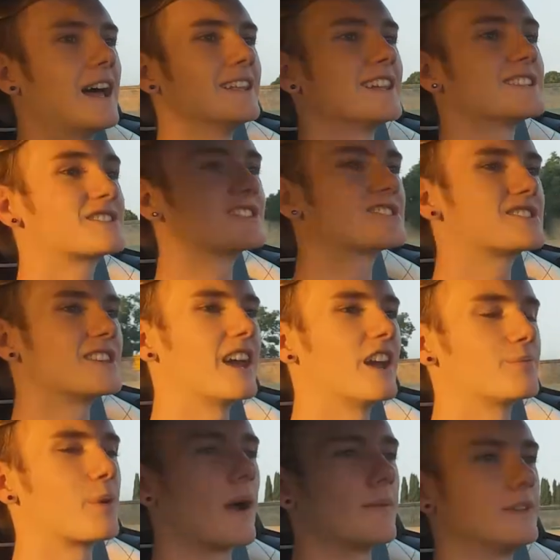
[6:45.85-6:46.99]
let's just say
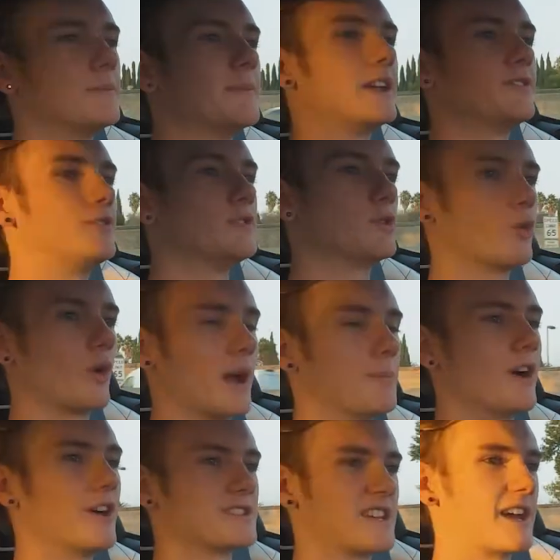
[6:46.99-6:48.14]
I've probably made a few
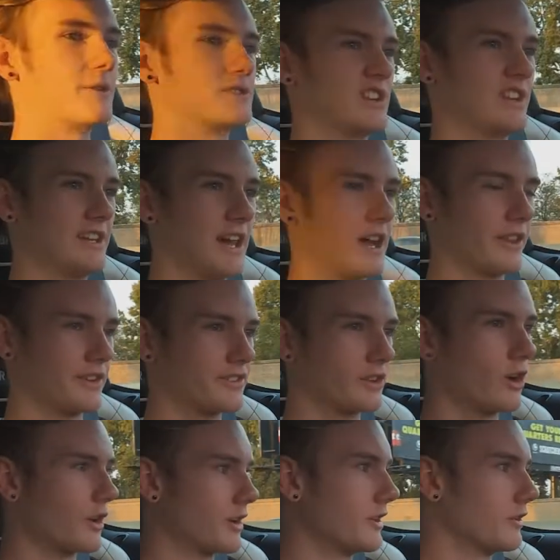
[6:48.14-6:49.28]
grandpa sounds getting out of this
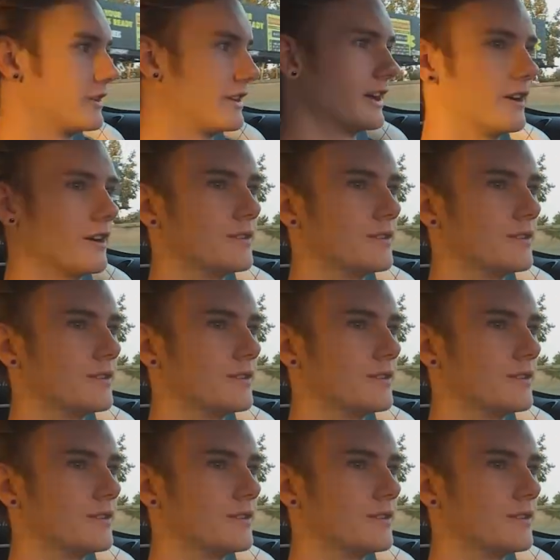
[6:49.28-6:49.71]
car here and there.